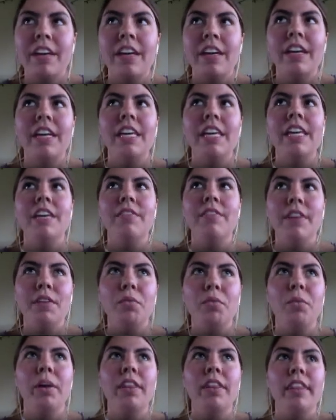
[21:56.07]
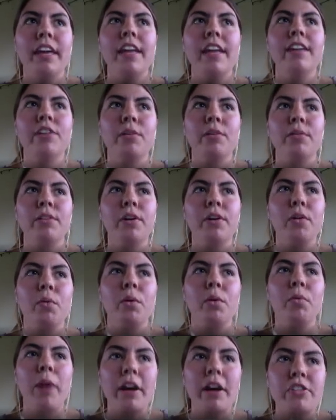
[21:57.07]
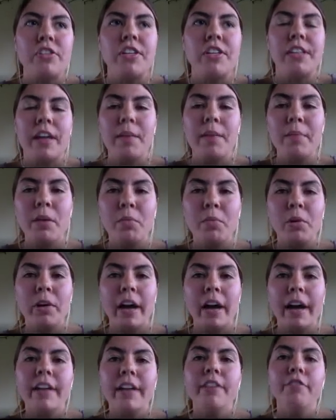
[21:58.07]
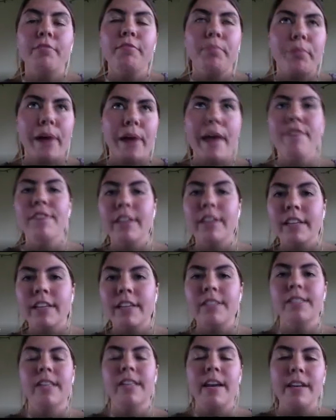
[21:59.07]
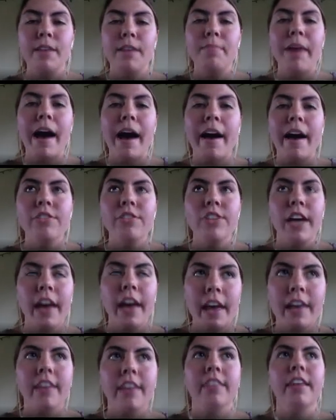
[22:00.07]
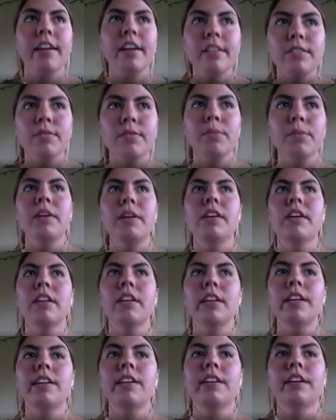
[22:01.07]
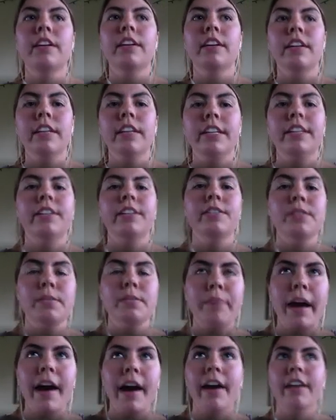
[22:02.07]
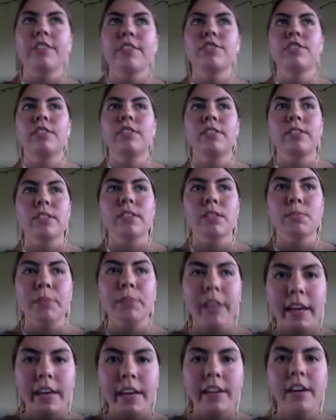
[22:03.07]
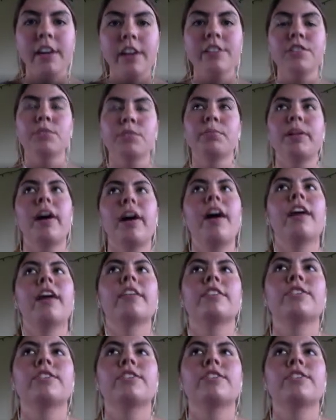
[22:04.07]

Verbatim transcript: even when they don't know we're watching them and we'll kind of privately send a badge hey thanks for being a leader here's a badge, display it on your blog so